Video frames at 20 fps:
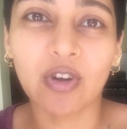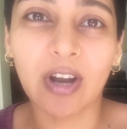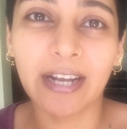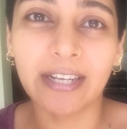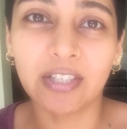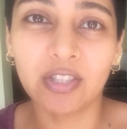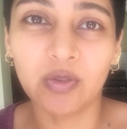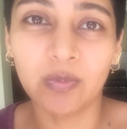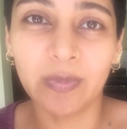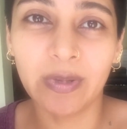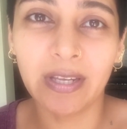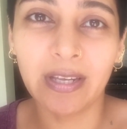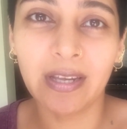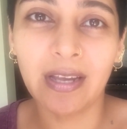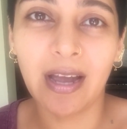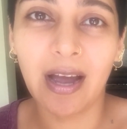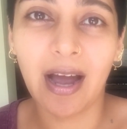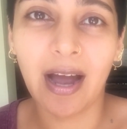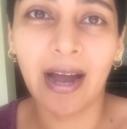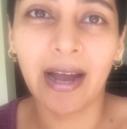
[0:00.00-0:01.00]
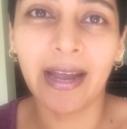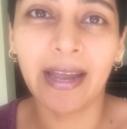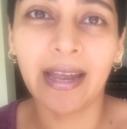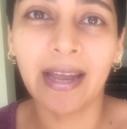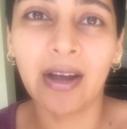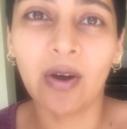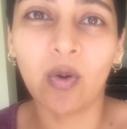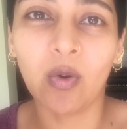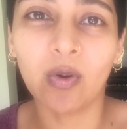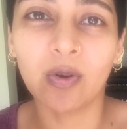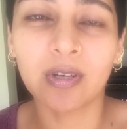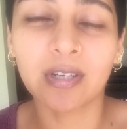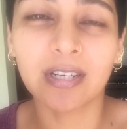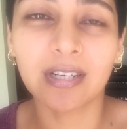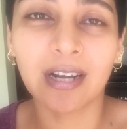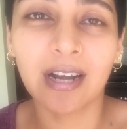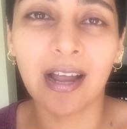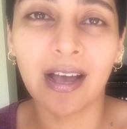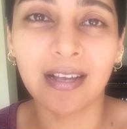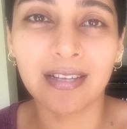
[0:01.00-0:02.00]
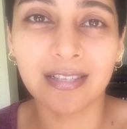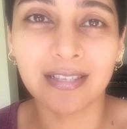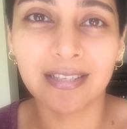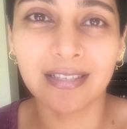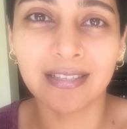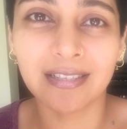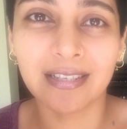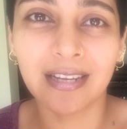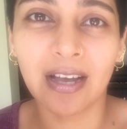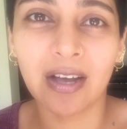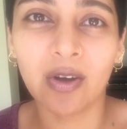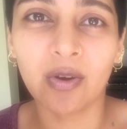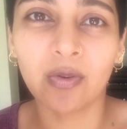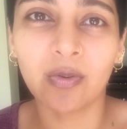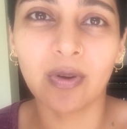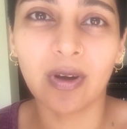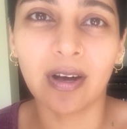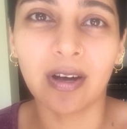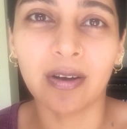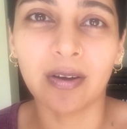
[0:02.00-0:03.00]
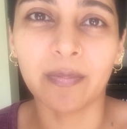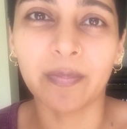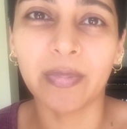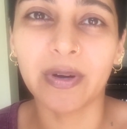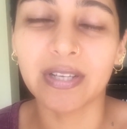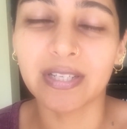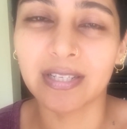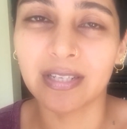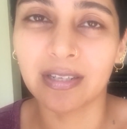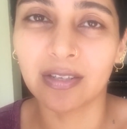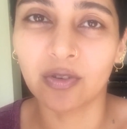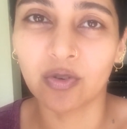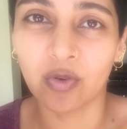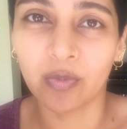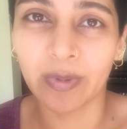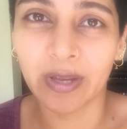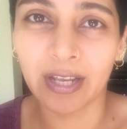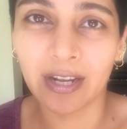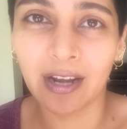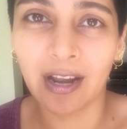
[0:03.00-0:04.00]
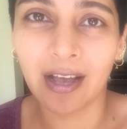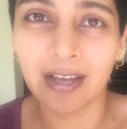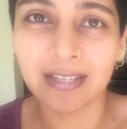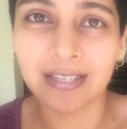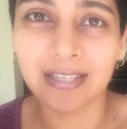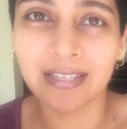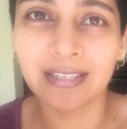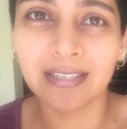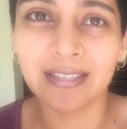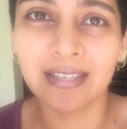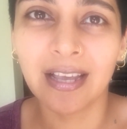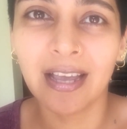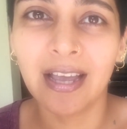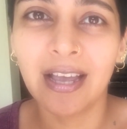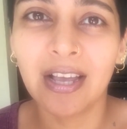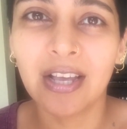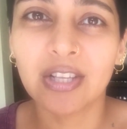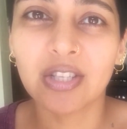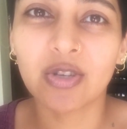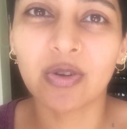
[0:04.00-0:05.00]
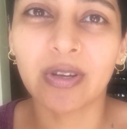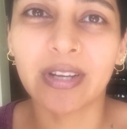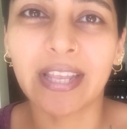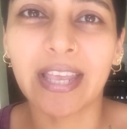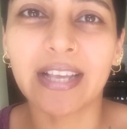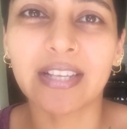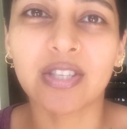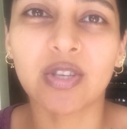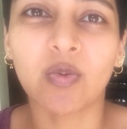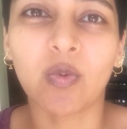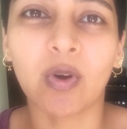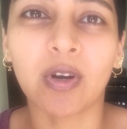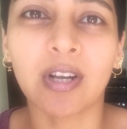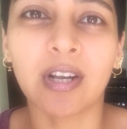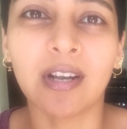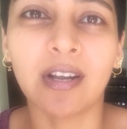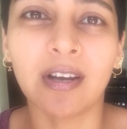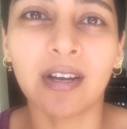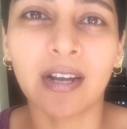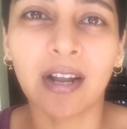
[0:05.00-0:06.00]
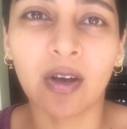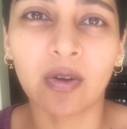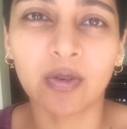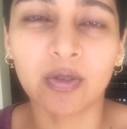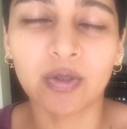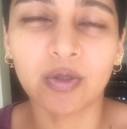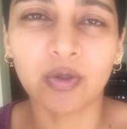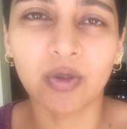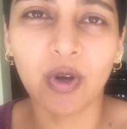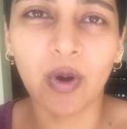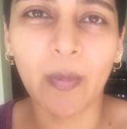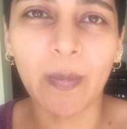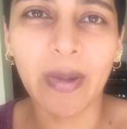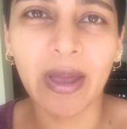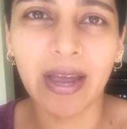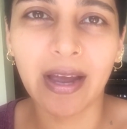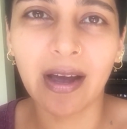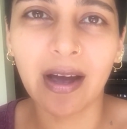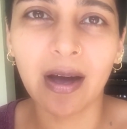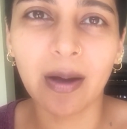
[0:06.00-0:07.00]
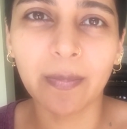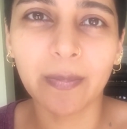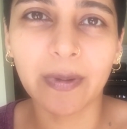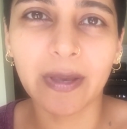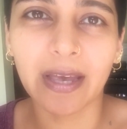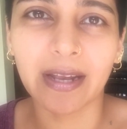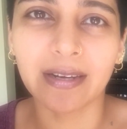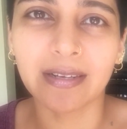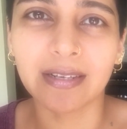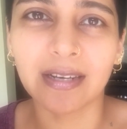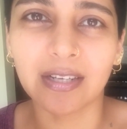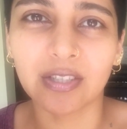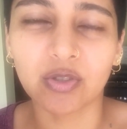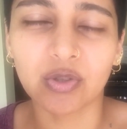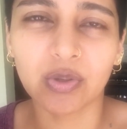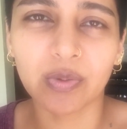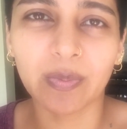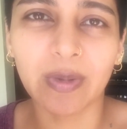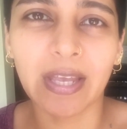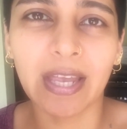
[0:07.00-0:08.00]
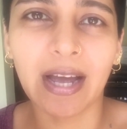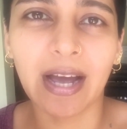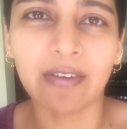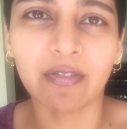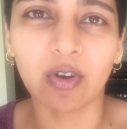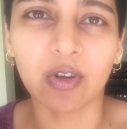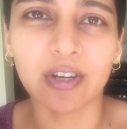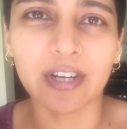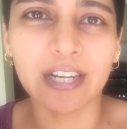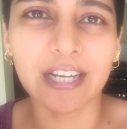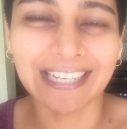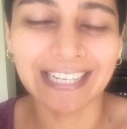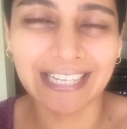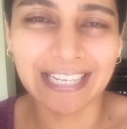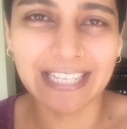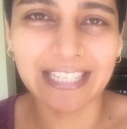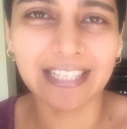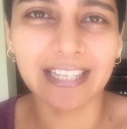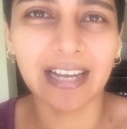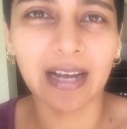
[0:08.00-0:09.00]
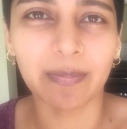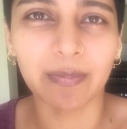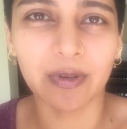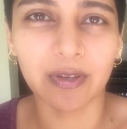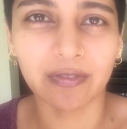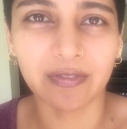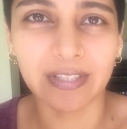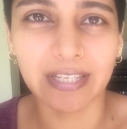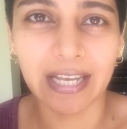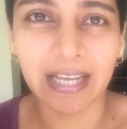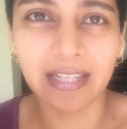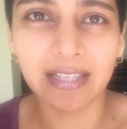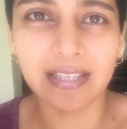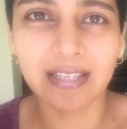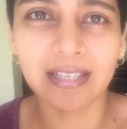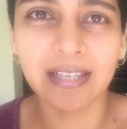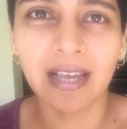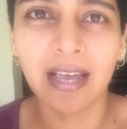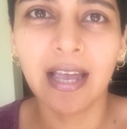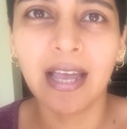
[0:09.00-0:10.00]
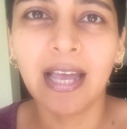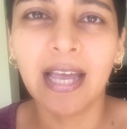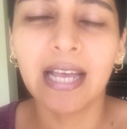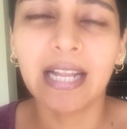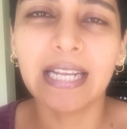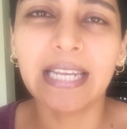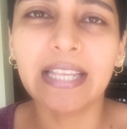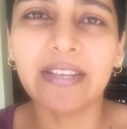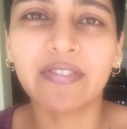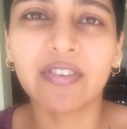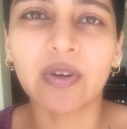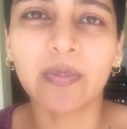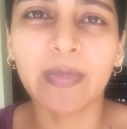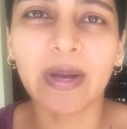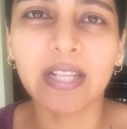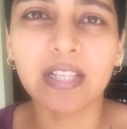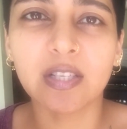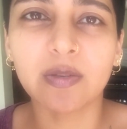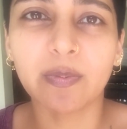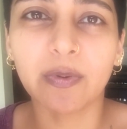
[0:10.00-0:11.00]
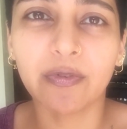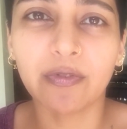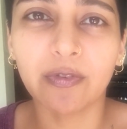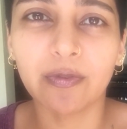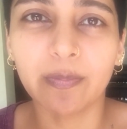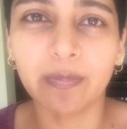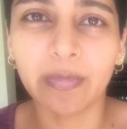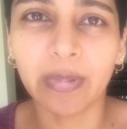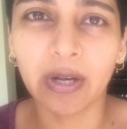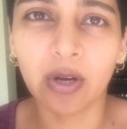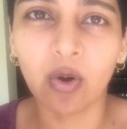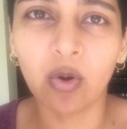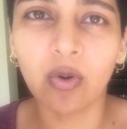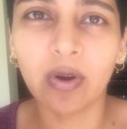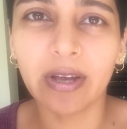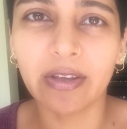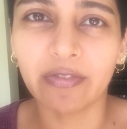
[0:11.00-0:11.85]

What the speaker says: Write to me. I hold classes now, personal grooming classes. So in case you want to learn how to do your makeup, get in touch with me. I've already released a couple of dates. Leave comments below.